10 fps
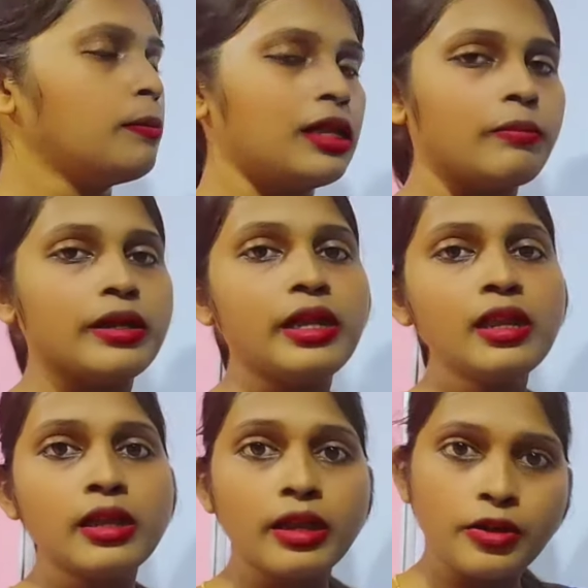mulberry
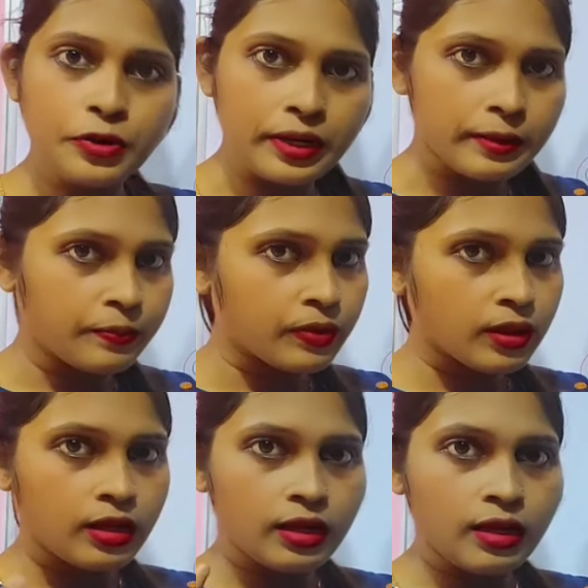tree.
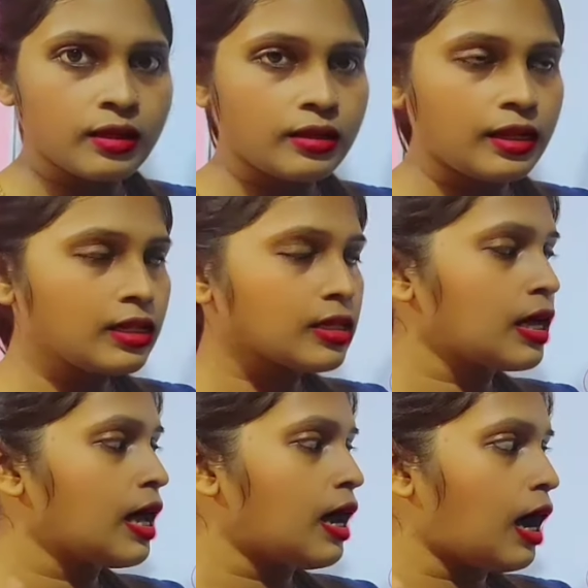Yes,
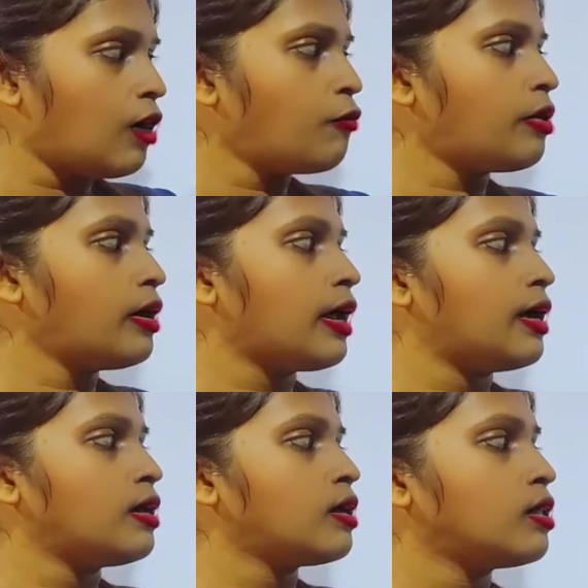after
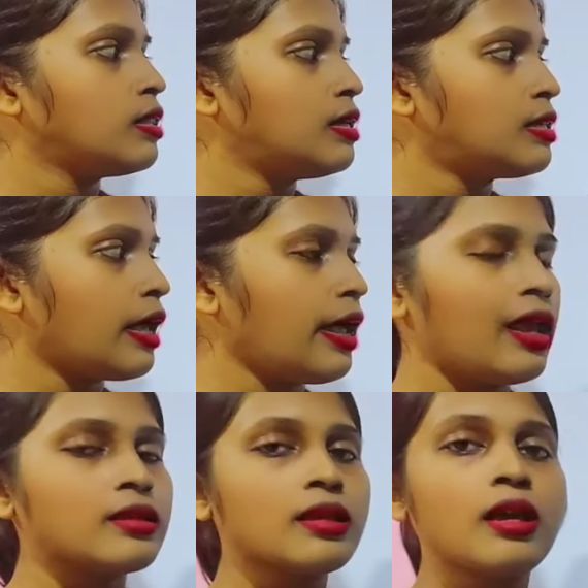that this
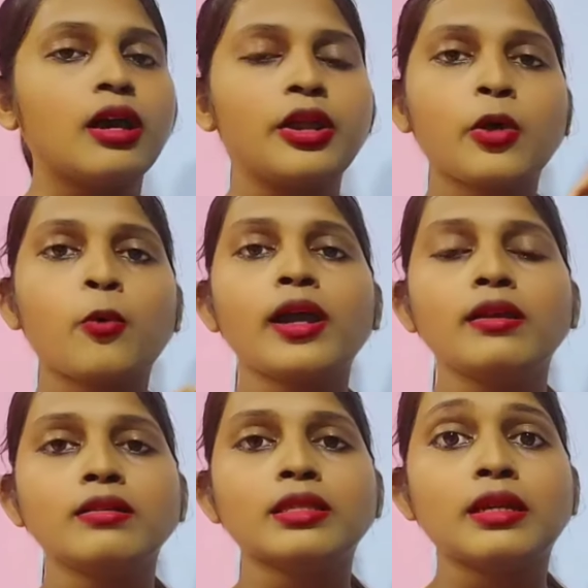eggs
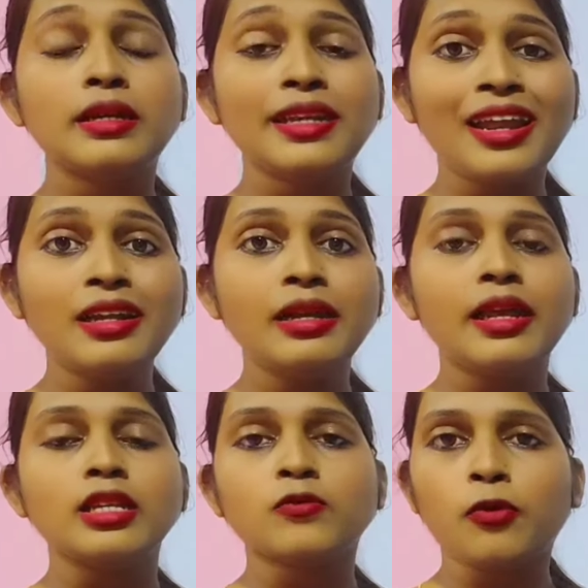requires 10
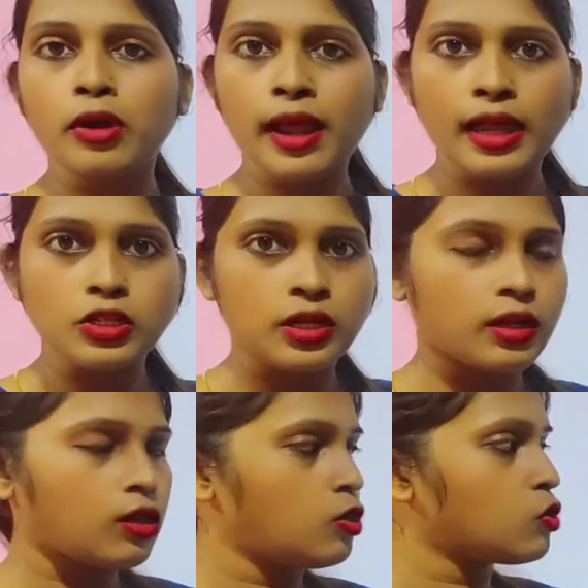days for hatching.
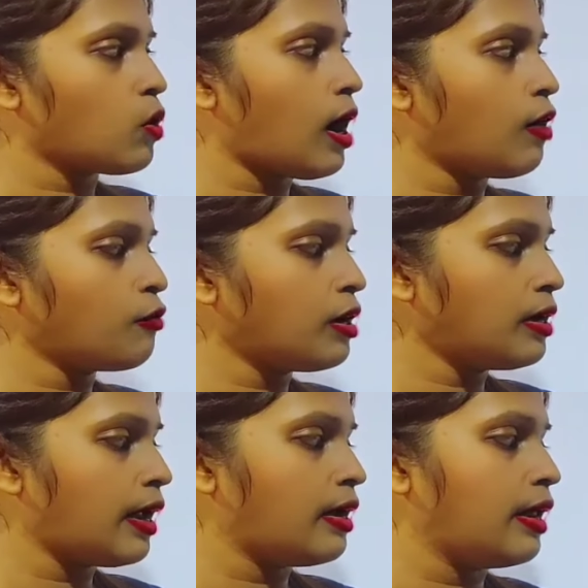So after
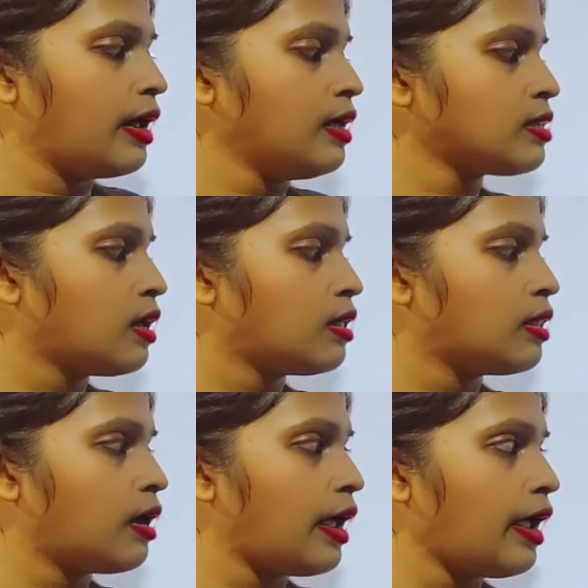10 days
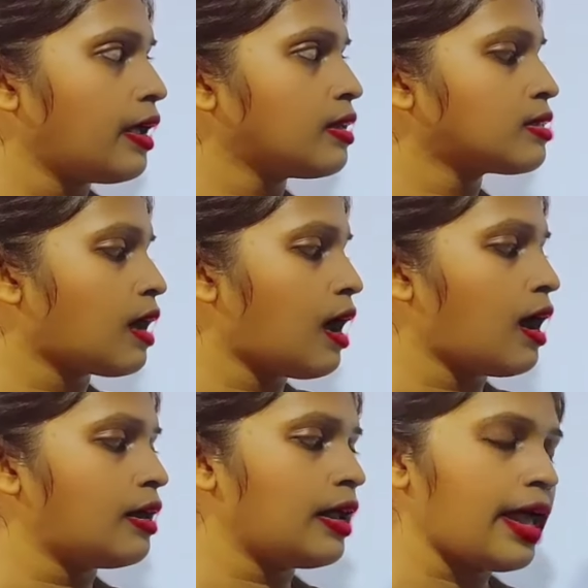the eggs
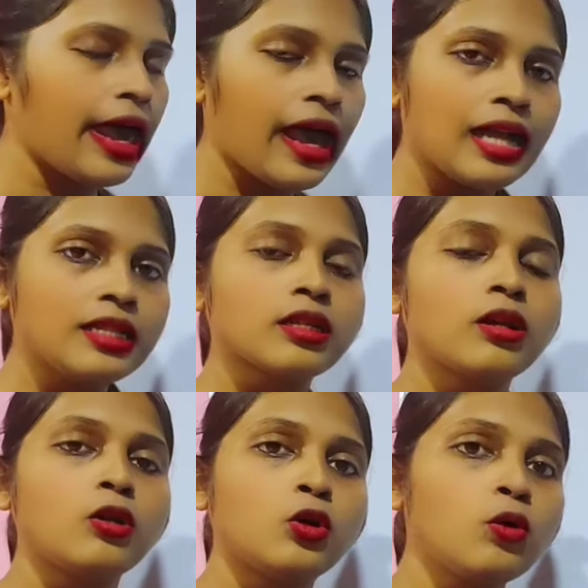are hatched
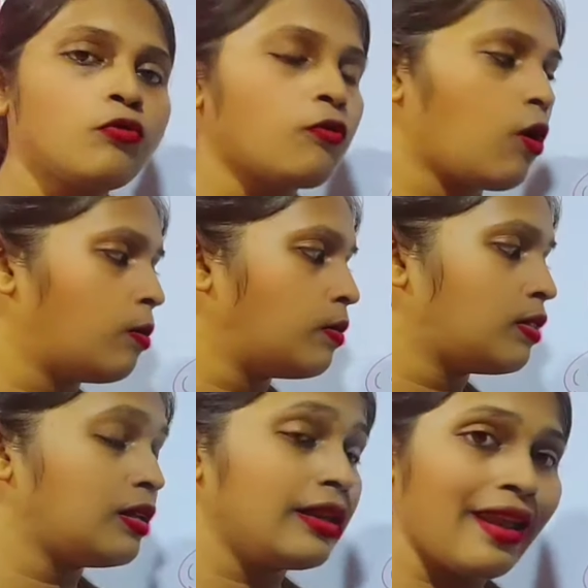to form
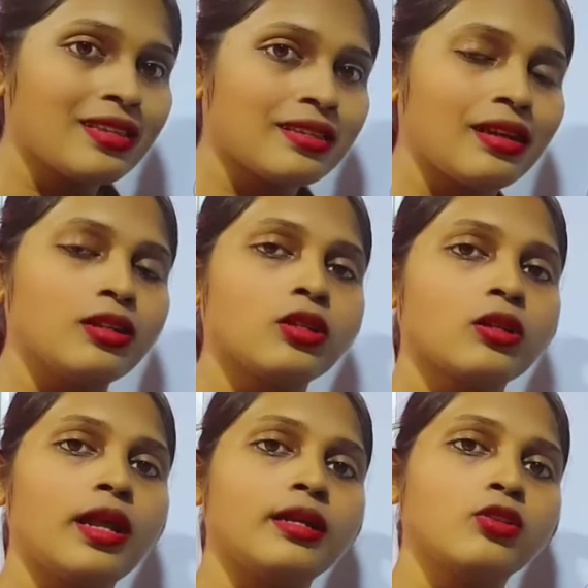the next stage,
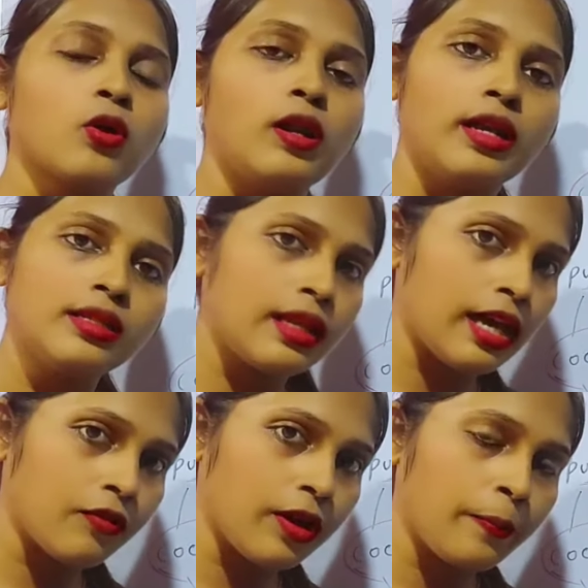that is called as
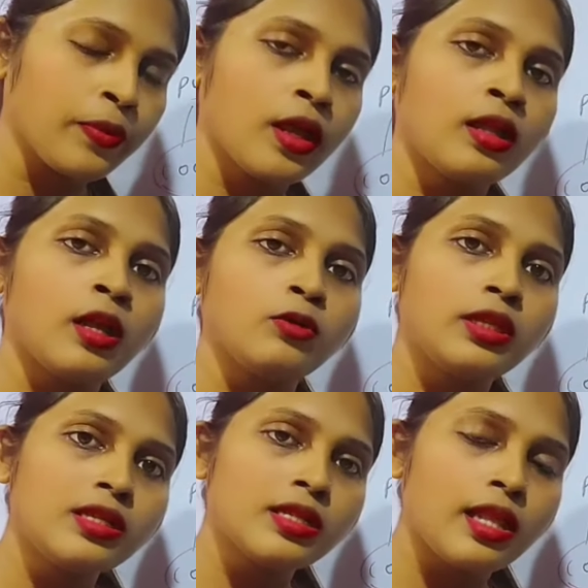larva. Now
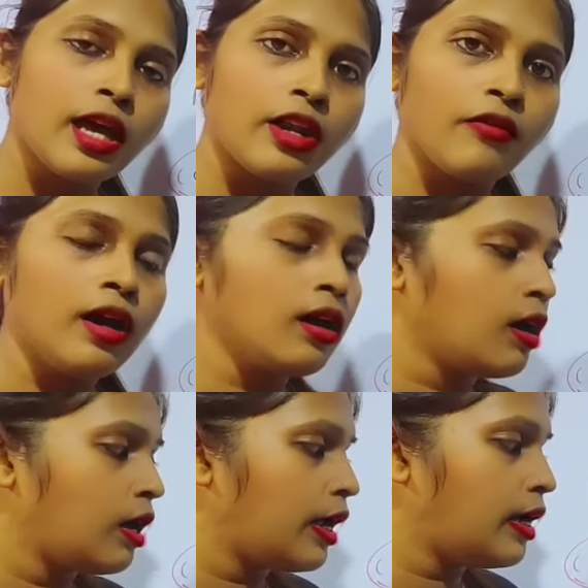this larva,
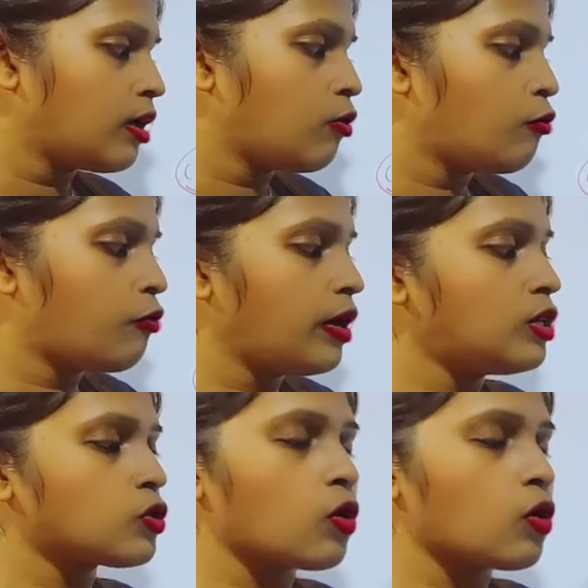it feeds